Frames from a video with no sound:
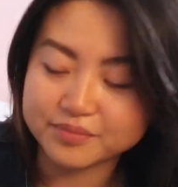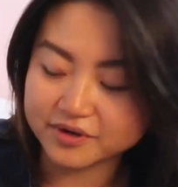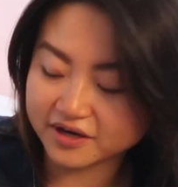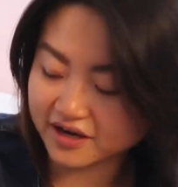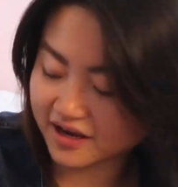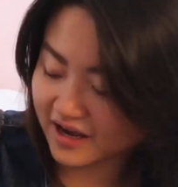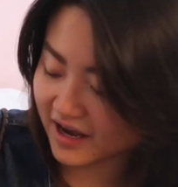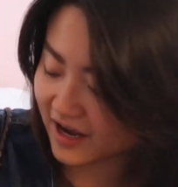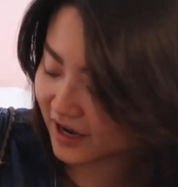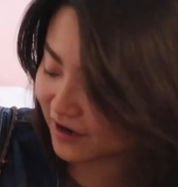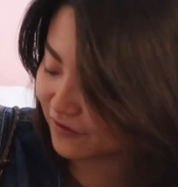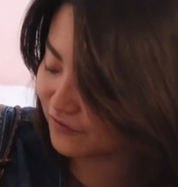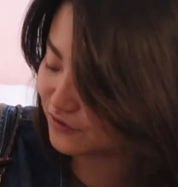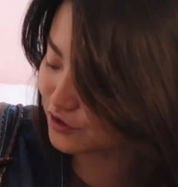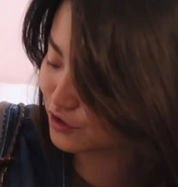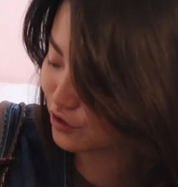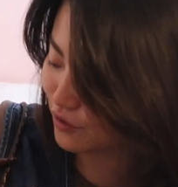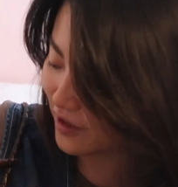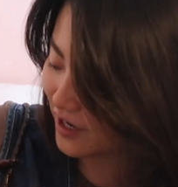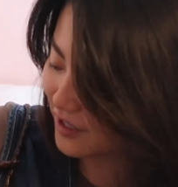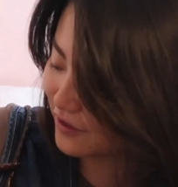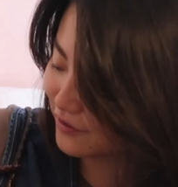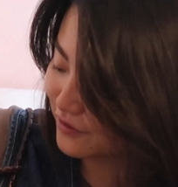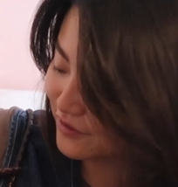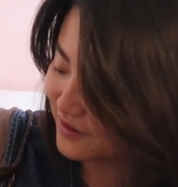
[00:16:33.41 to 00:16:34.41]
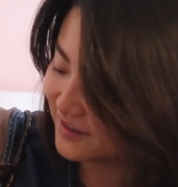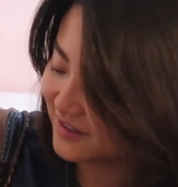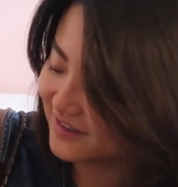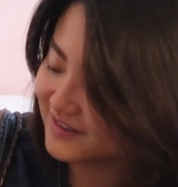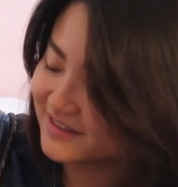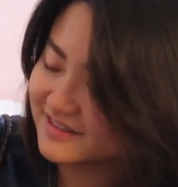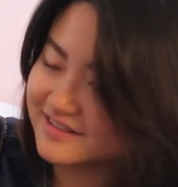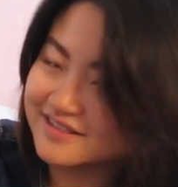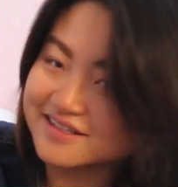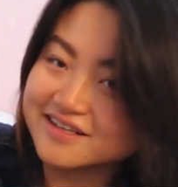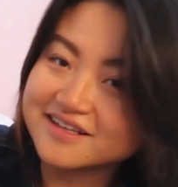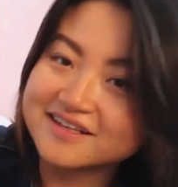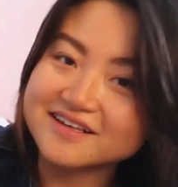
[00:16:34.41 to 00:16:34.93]
but I have trialed
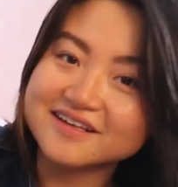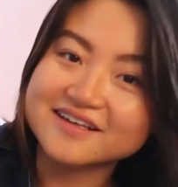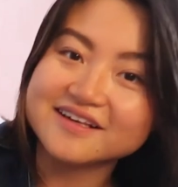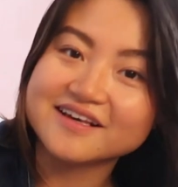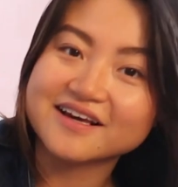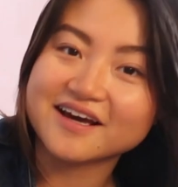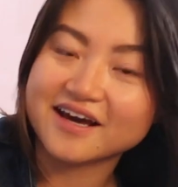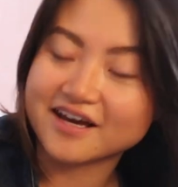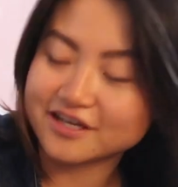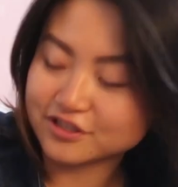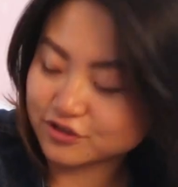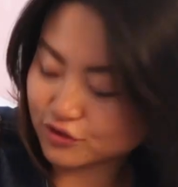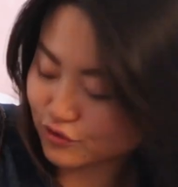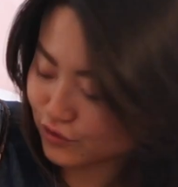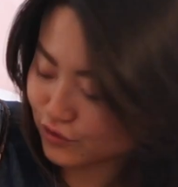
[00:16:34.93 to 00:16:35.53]
this, as